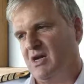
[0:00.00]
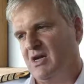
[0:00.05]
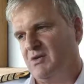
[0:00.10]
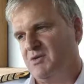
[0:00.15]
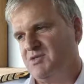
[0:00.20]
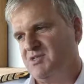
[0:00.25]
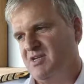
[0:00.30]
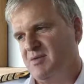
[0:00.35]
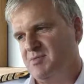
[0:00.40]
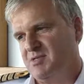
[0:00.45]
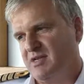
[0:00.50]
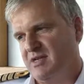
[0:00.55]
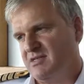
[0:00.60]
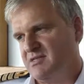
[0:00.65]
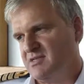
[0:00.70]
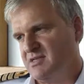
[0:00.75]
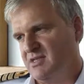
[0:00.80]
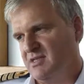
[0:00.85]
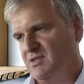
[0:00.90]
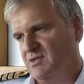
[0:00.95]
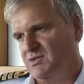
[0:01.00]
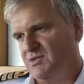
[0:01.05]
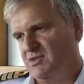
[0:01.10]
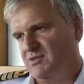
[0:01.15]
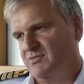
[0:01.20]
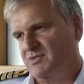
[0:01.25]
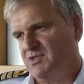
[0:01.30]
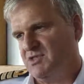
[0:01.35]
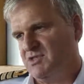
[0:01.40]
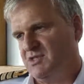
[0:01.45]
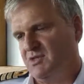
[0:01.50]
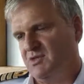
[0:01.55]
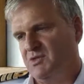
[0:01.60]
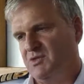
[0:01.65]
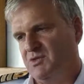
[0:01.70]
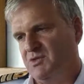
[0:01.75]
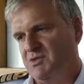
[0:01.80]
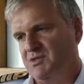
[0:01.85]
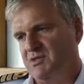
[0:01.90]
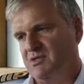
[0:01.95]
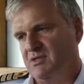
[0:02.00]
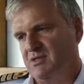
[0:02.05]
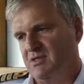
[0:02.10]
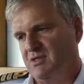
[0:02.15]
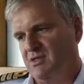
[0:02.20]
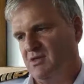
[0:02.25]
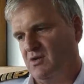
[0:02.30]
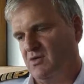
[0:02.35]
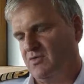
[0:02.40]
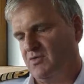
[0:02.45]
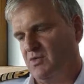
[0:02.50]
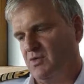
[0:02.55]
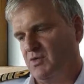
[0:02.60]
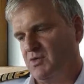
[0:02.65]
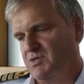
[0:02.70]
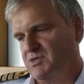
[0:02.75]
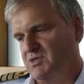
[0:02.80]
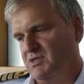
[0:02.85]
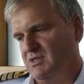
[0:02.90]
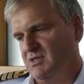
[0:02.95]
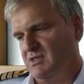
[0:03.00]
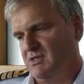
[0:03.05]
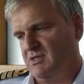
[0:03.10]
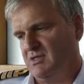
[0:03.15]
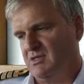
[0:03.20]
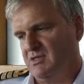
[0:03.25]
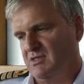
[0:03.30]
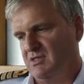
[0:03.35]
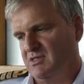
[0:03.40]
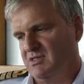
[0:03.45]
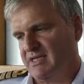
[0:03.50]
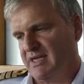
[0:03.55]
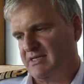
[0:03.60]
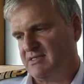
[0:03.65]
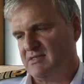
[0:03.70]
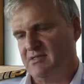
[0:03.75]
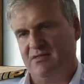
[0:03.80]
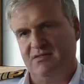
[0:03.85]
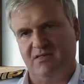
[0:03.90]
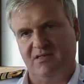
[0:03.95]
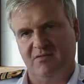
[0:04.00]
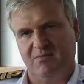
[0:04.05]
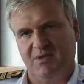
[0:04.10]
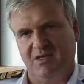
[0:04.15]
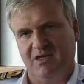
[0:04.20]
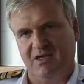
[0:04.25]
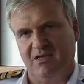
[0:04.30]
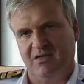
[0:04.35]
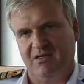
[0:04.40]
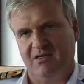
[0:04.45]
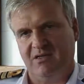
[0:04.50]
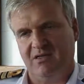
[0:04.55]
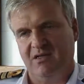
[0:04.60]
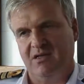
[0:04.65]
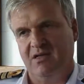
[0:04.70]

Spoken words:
cargo ships that I sailed on. We still used, of course, the sextant in the beginning.